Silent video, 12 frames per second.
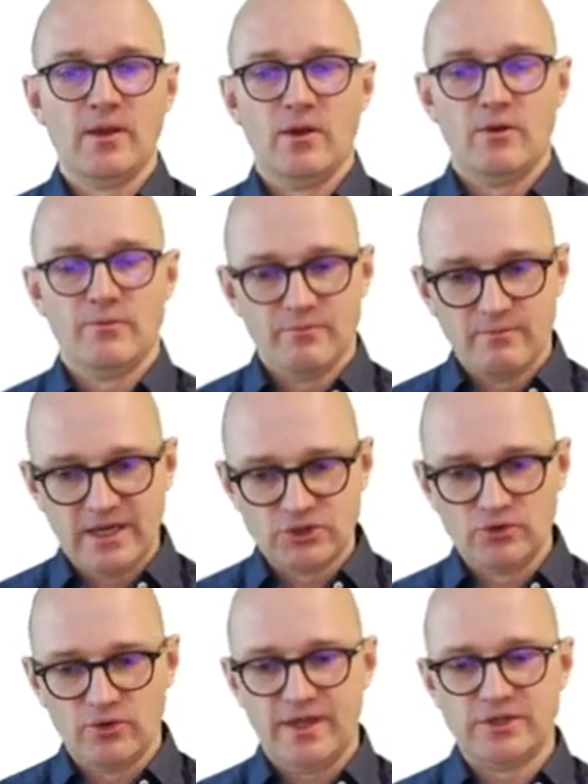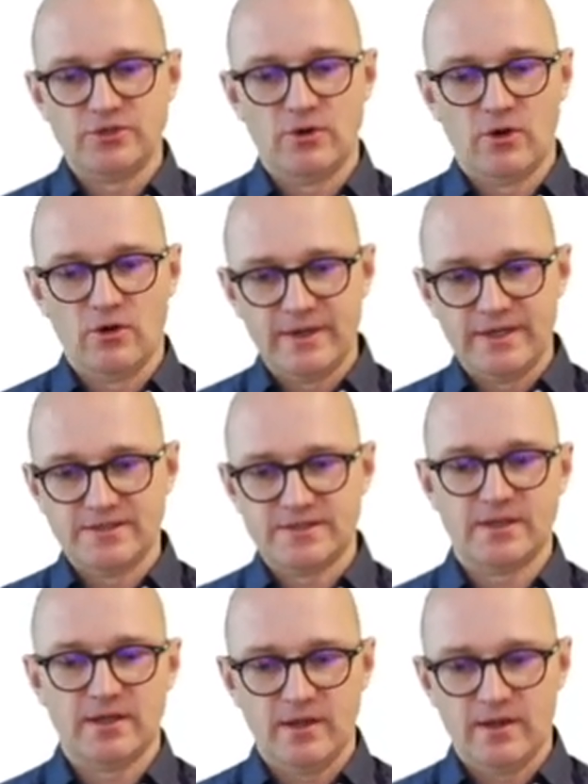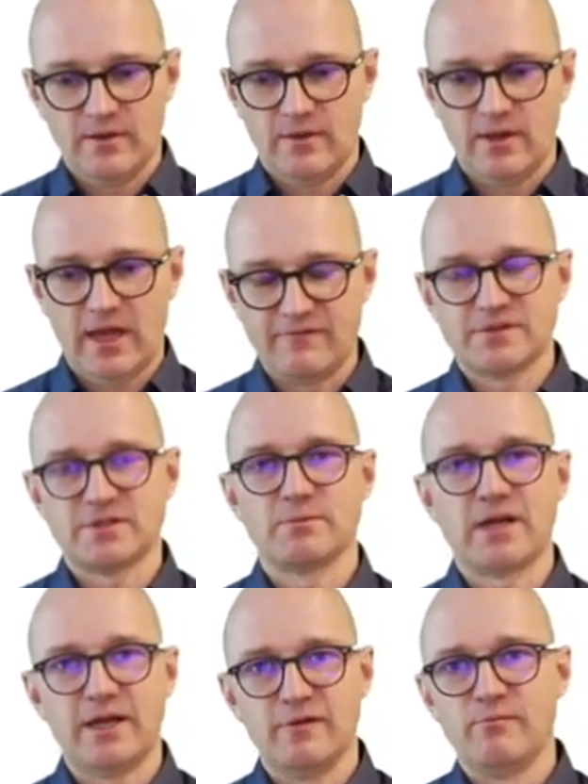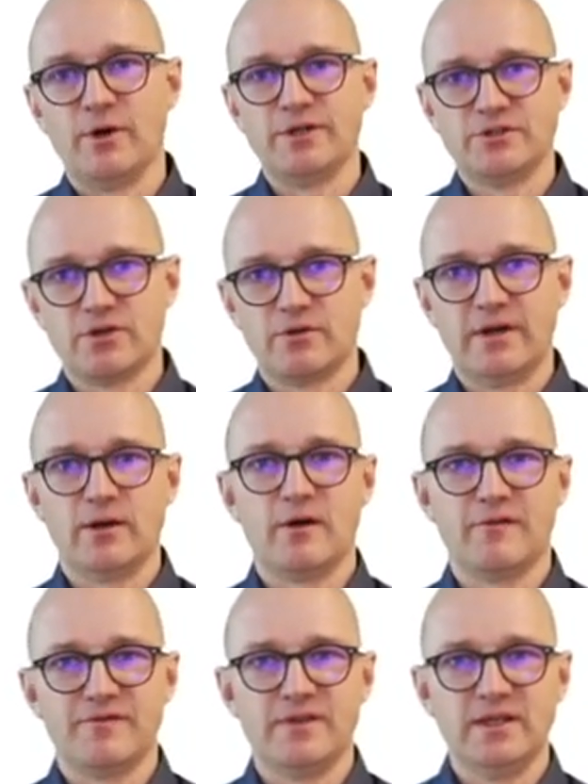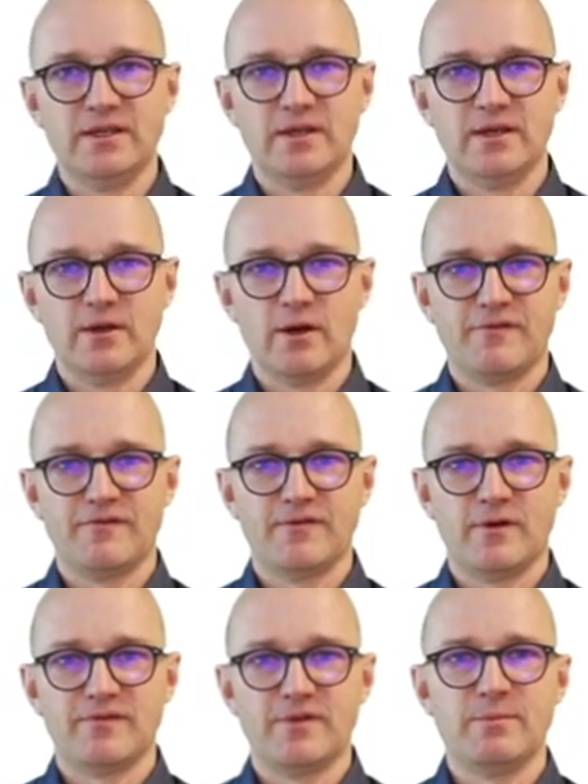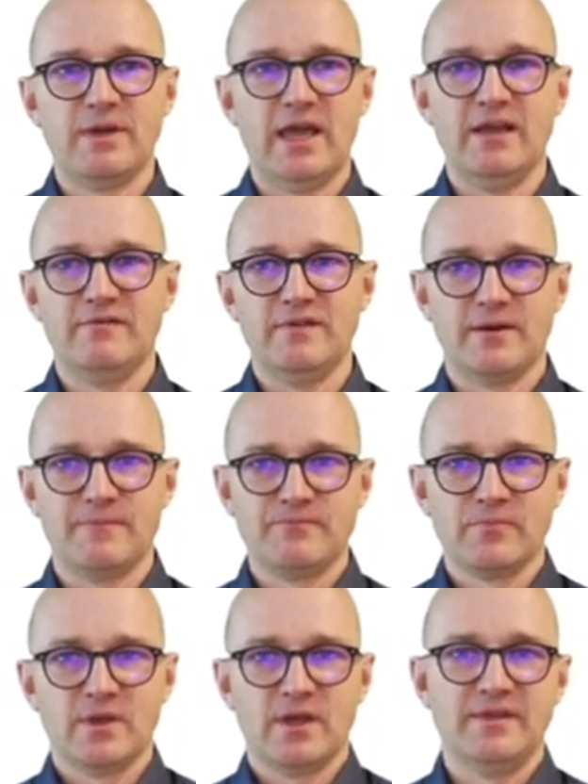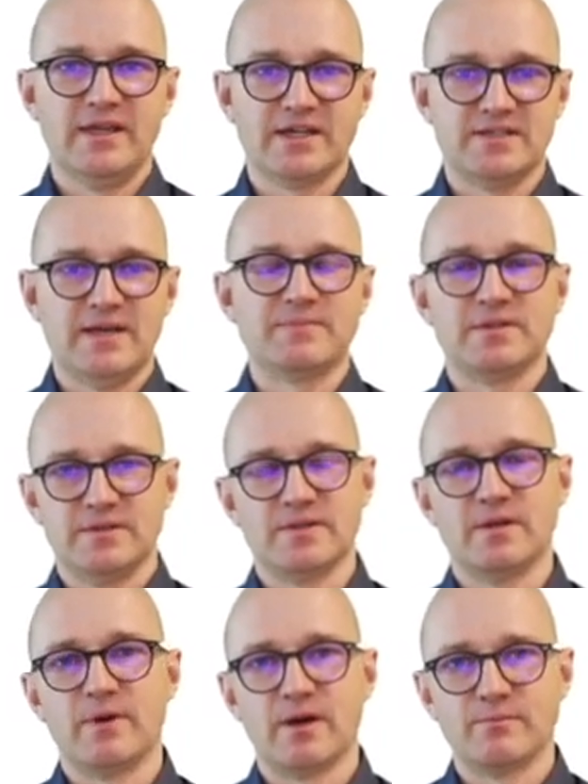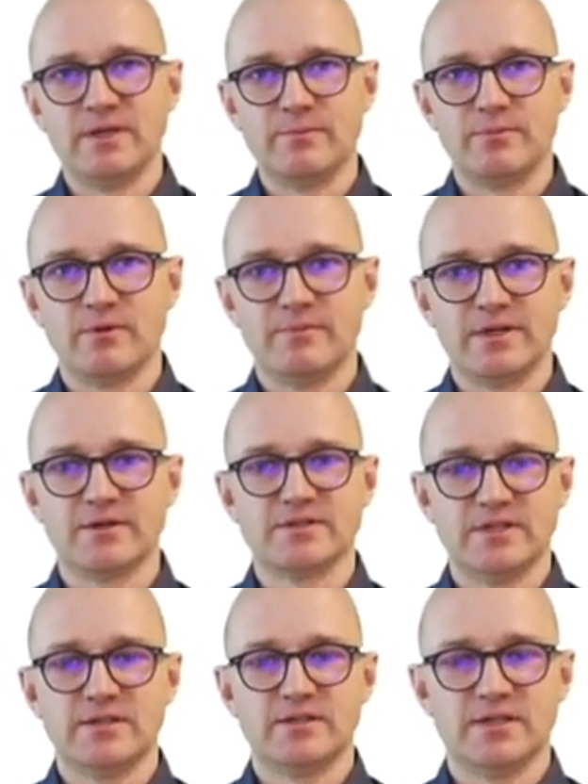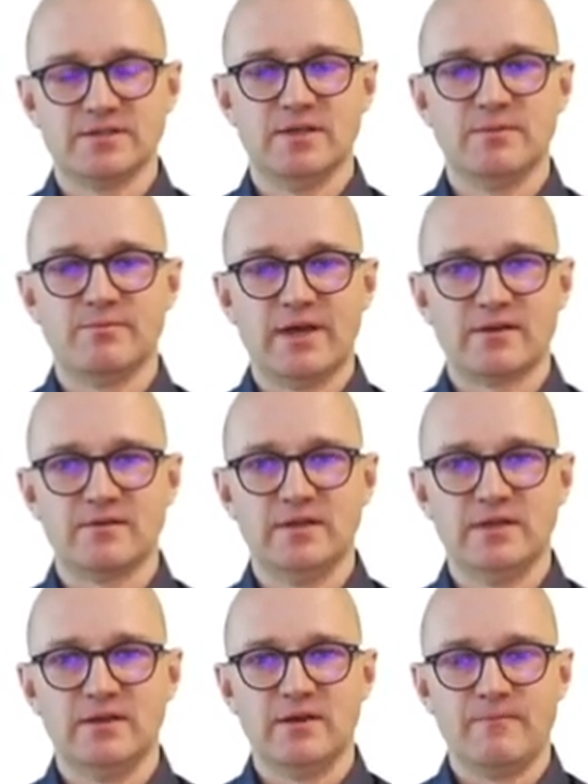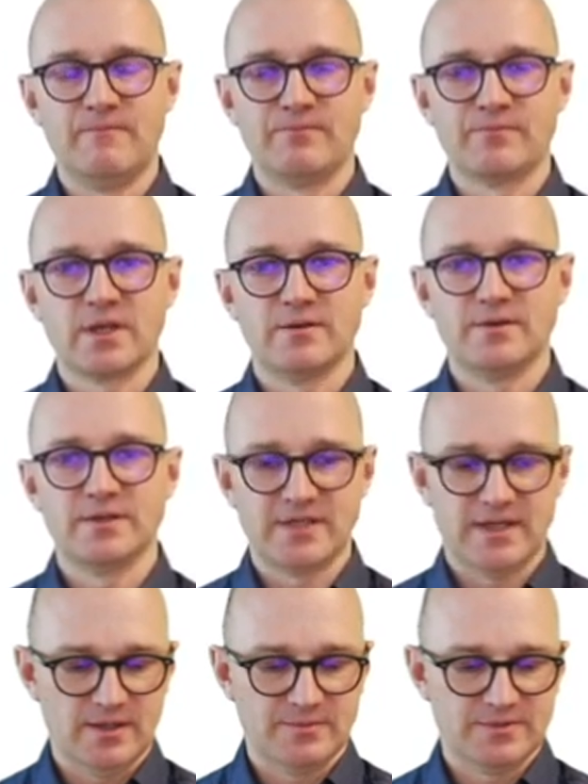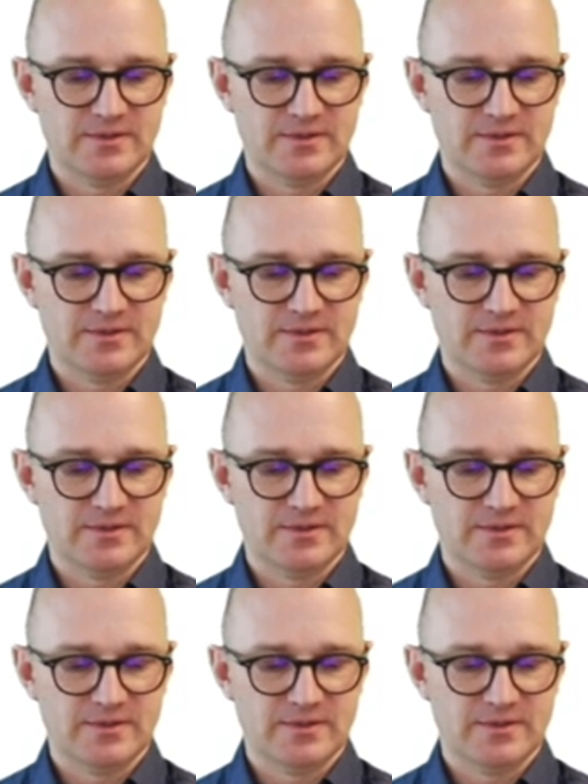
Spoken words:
make sure that you always have some kind of monitoring of the behavior and the acceptance among people, because it does impact the setups.